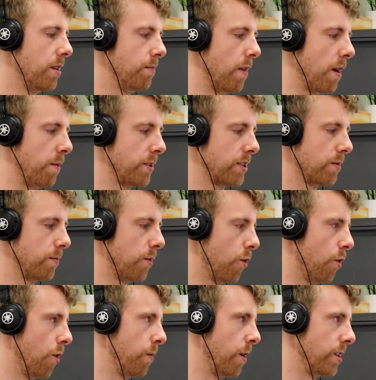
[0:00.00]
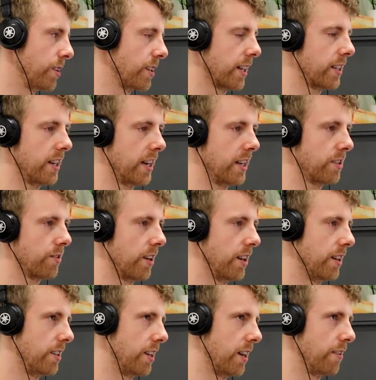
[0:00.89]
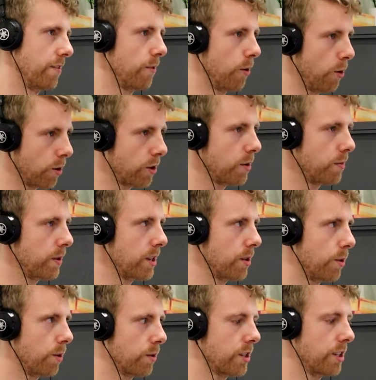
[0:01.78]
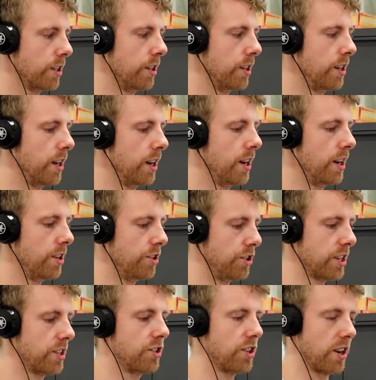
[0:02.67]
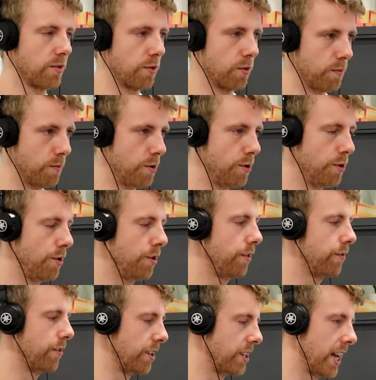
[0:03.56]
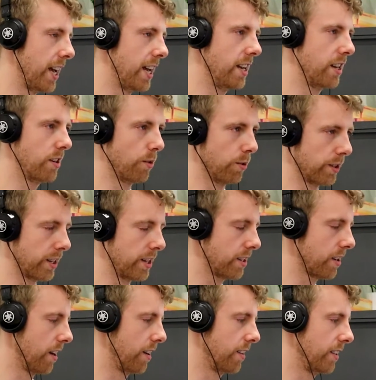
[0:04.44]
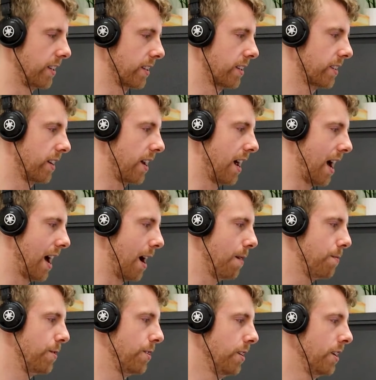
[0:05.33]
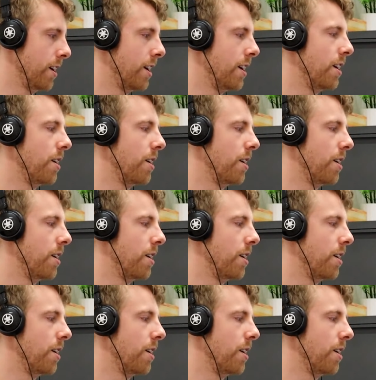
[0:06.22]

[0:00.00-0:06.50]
maybe some hormones like T3 and T4 could be altered, just general mood, fatigue, all these kind of things can happen.